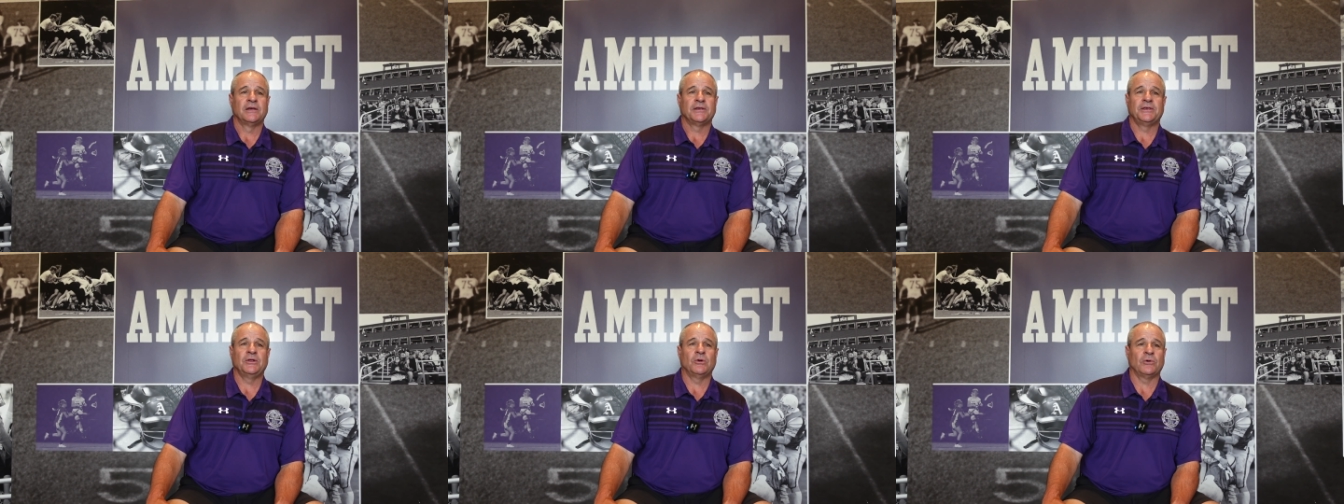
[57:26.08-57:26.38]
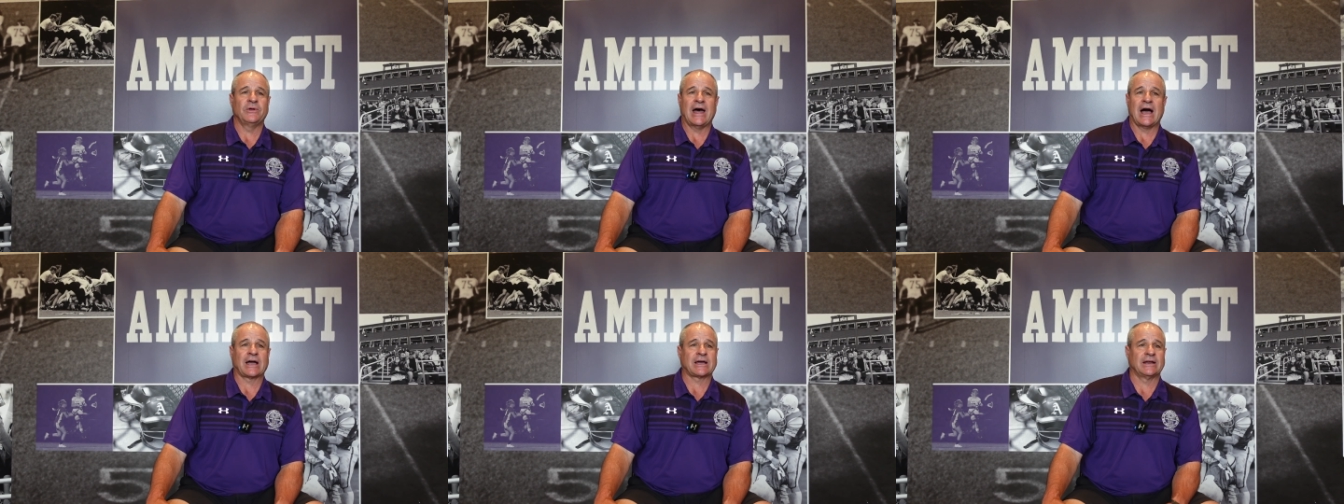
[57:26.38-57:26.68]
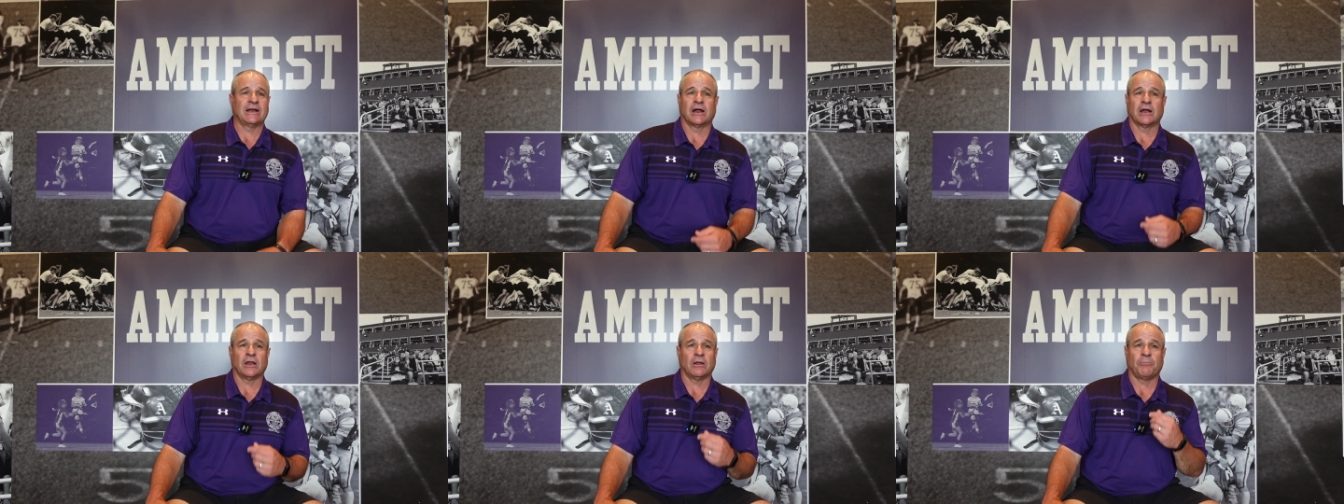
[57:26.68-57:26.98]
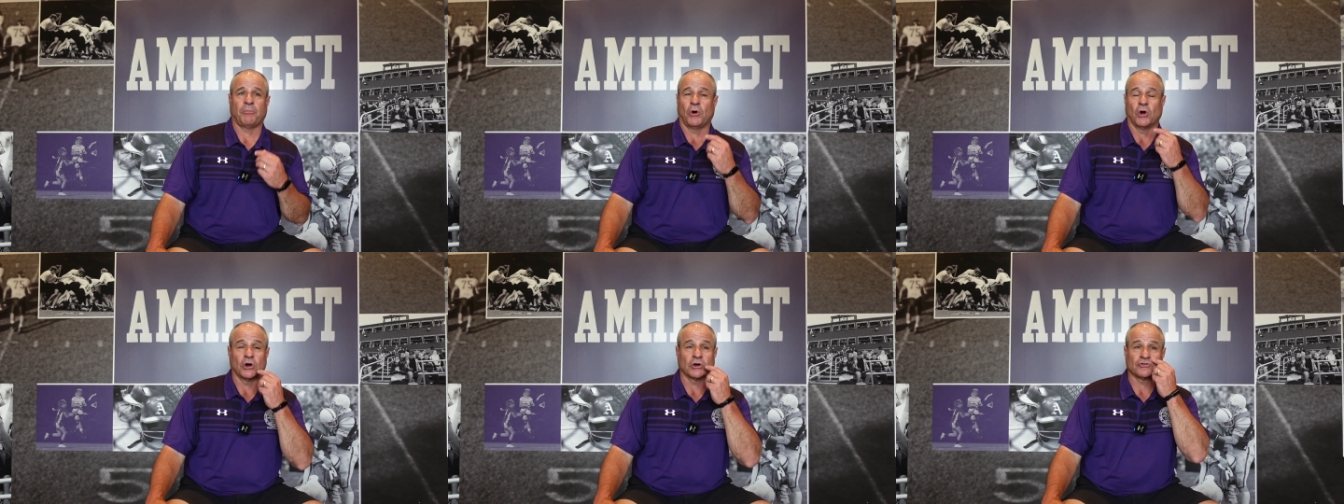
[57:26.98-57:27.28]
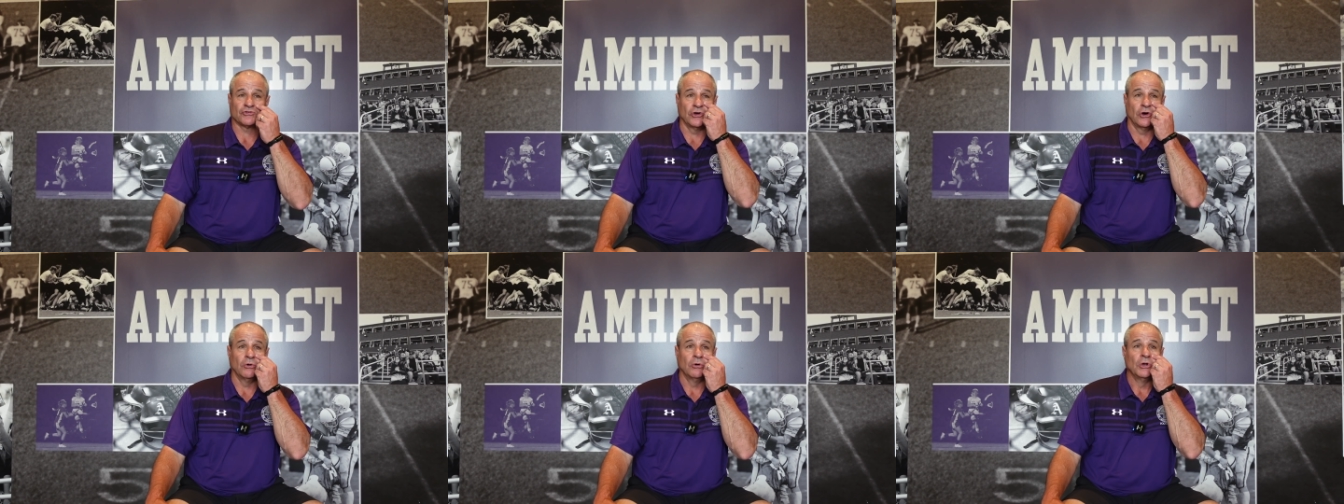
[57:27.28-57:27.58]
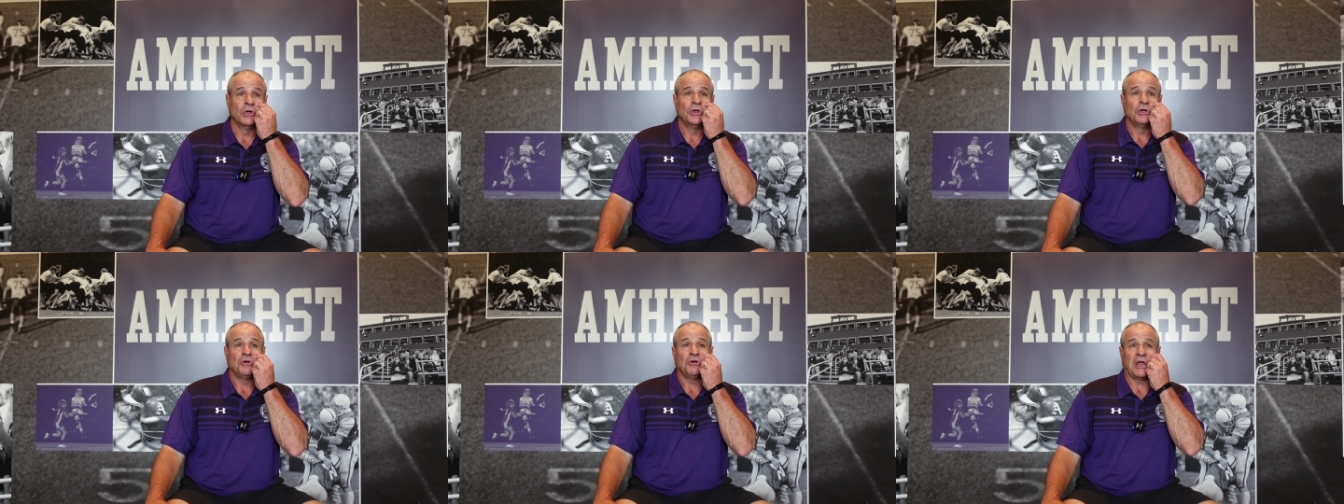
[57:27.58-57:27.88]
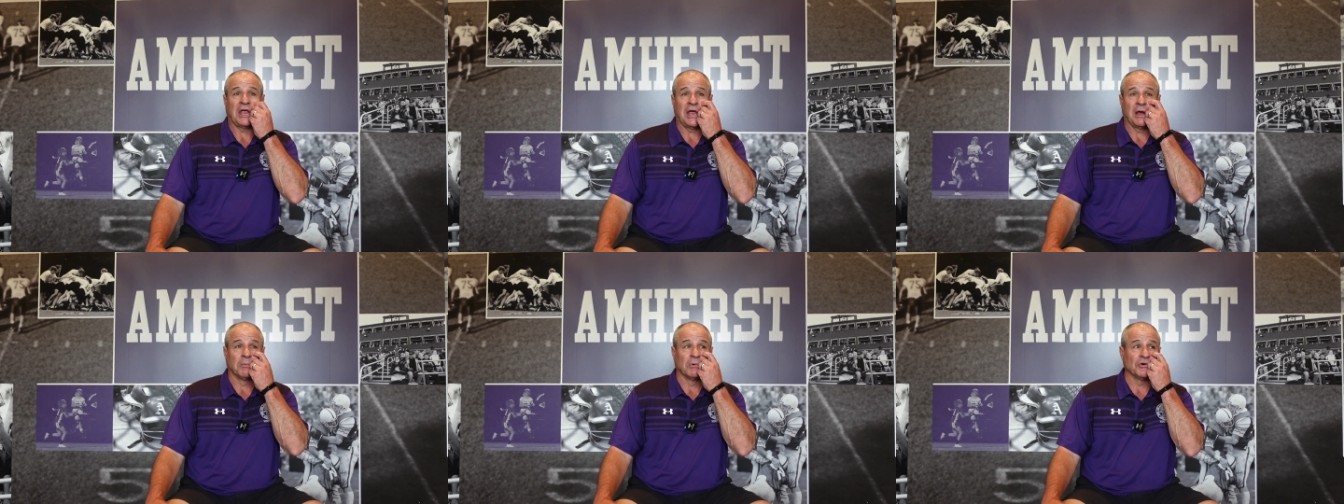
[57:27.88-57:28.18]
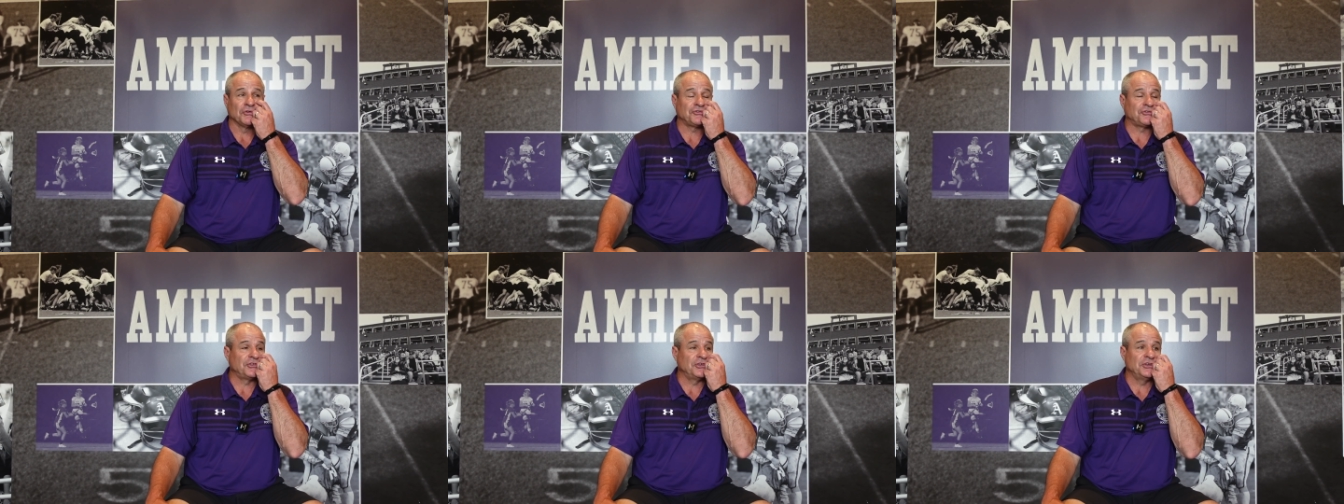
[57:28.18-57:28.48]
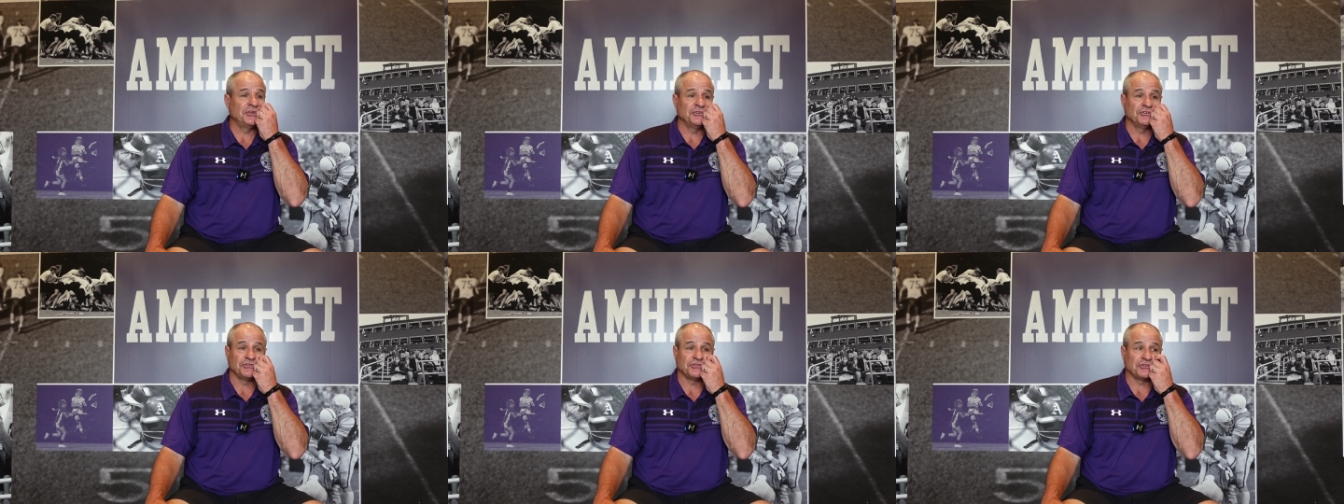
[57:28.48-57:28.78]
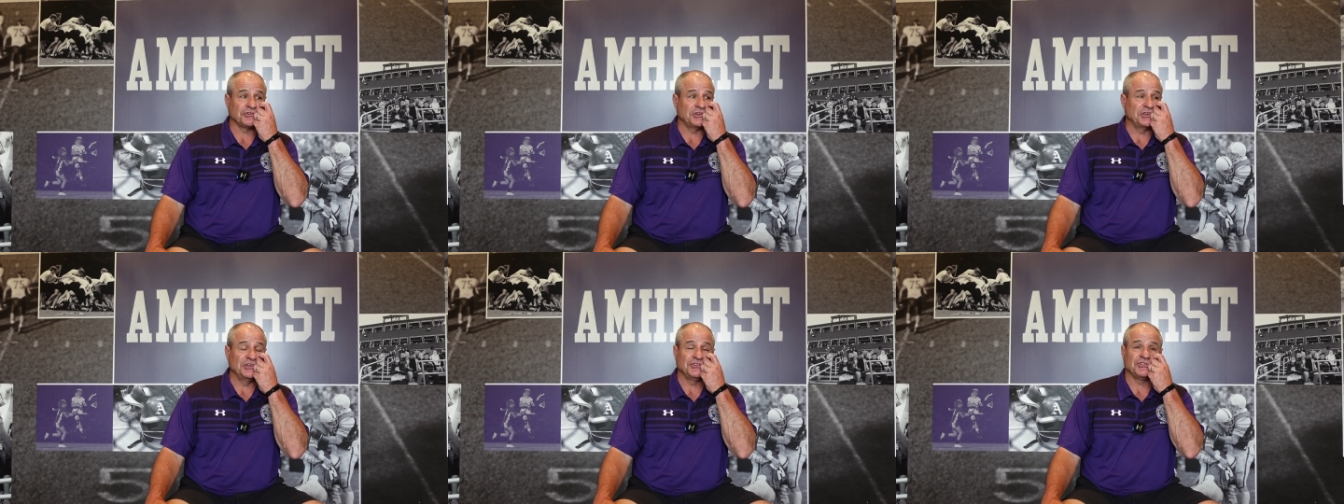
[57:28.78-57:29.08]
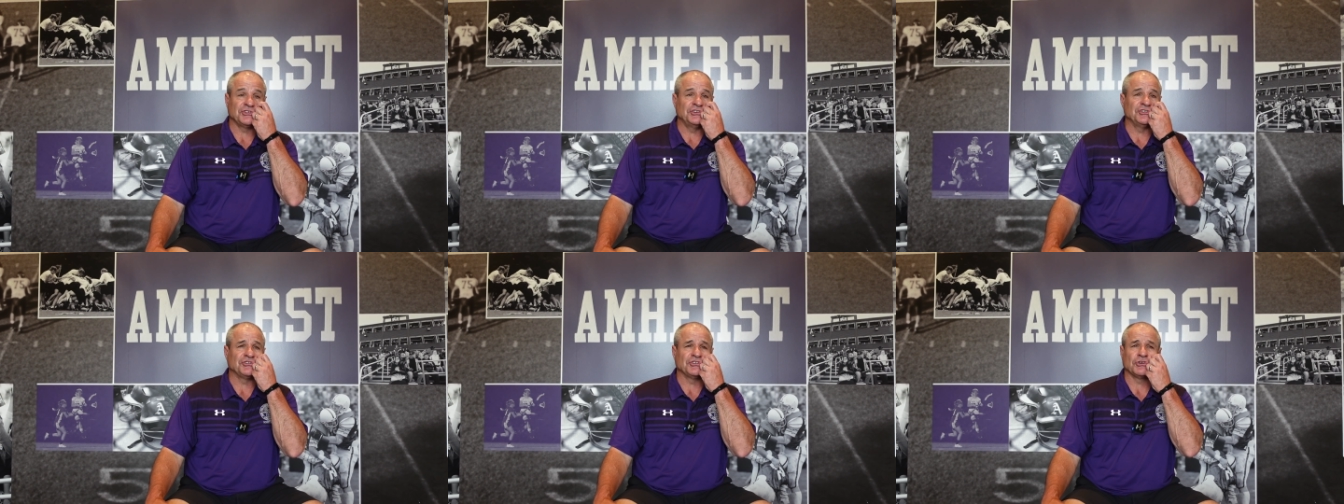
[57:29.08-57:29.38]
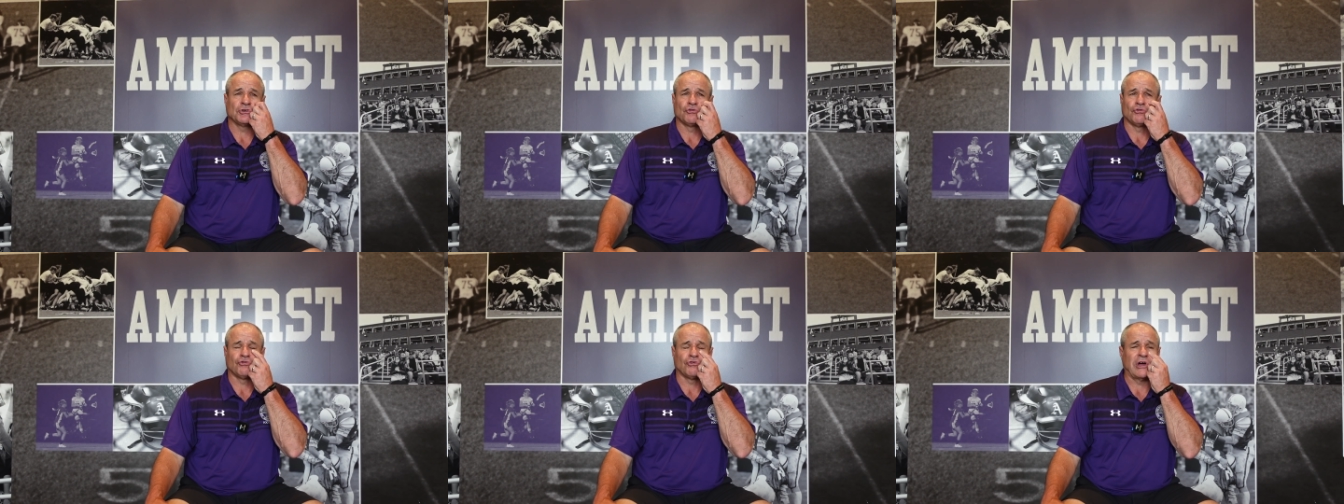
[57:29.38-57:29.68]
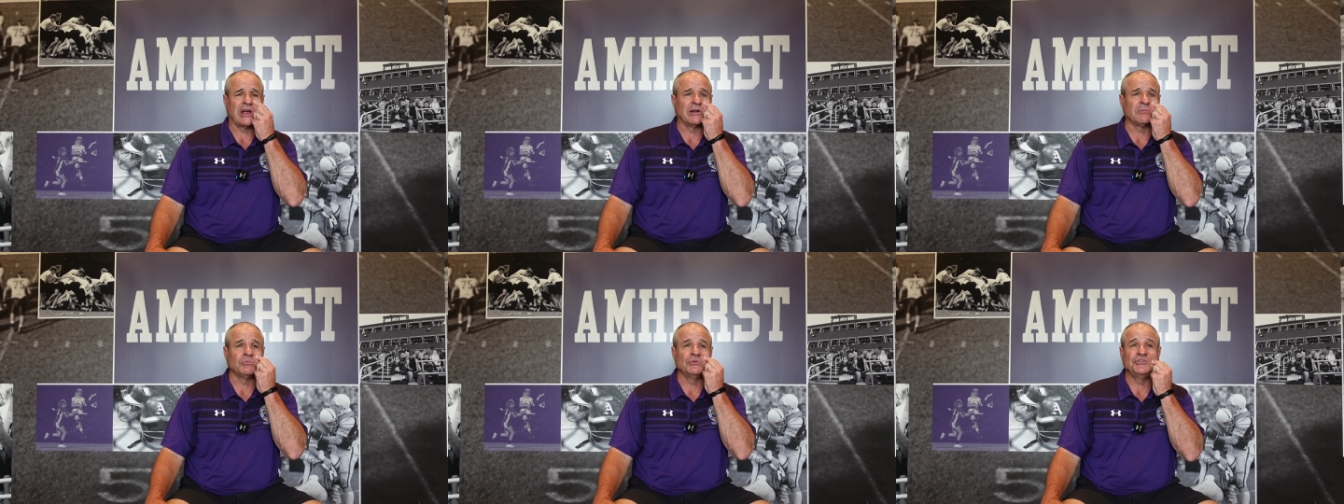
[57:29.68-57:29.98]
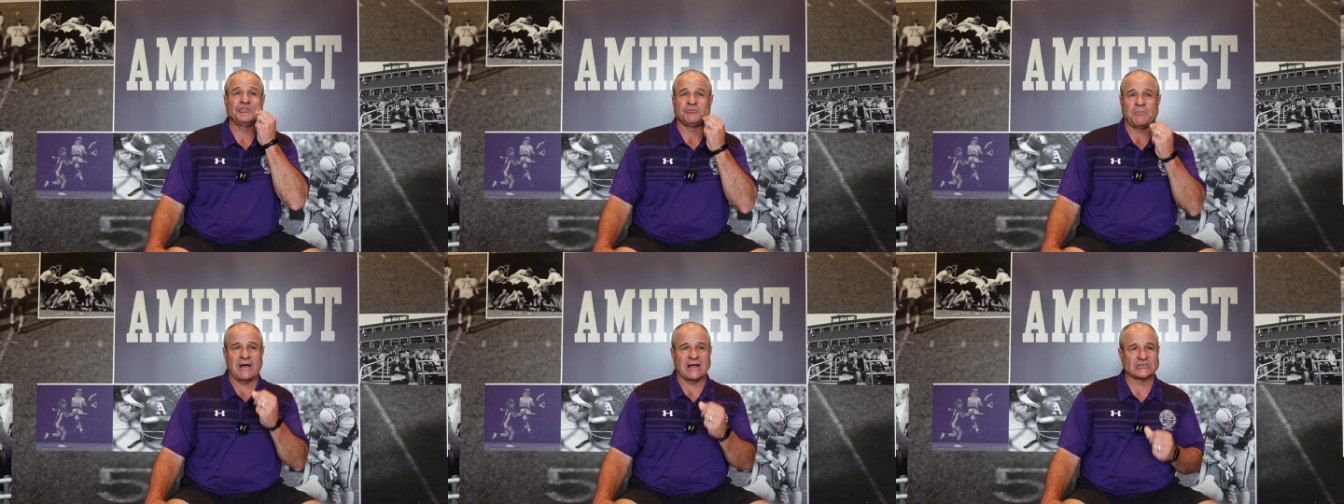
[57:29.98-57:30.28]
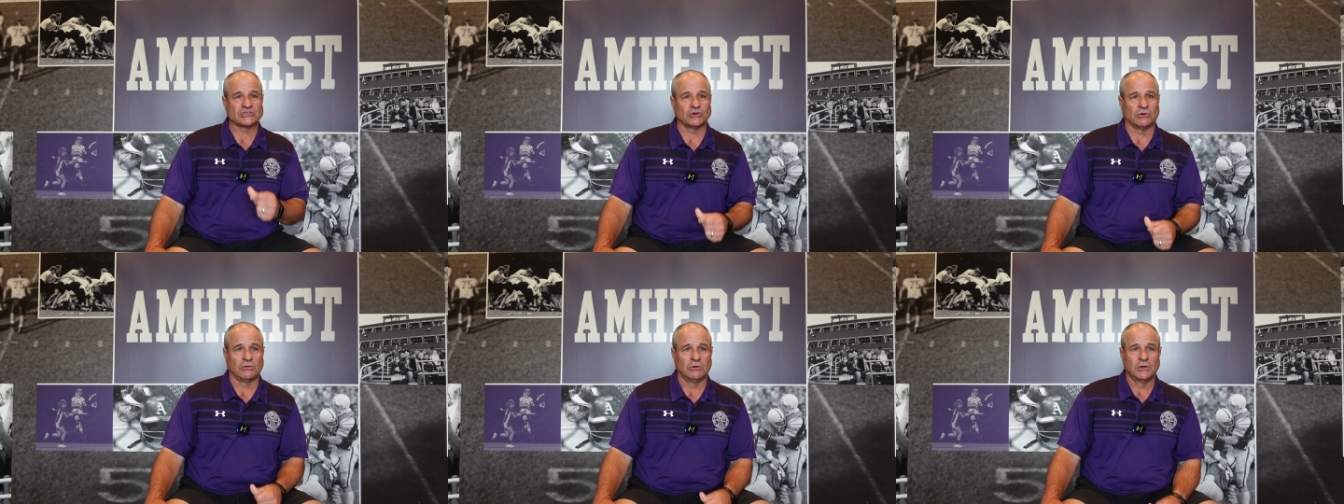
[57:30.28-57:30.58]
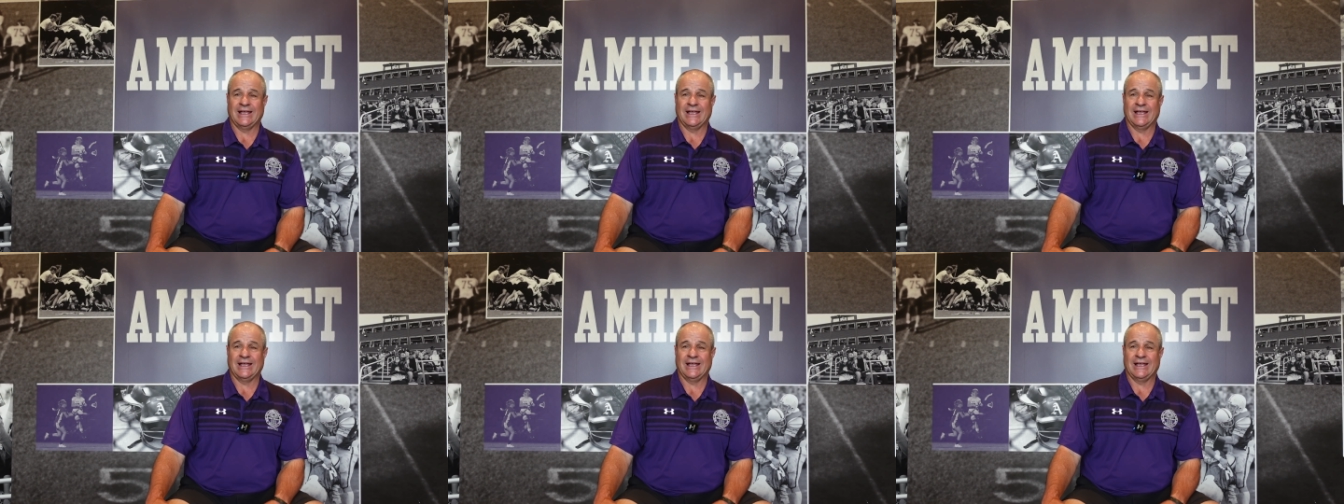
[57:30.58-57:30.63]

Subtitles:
knock it out of the park. So Amherst is incredibly special.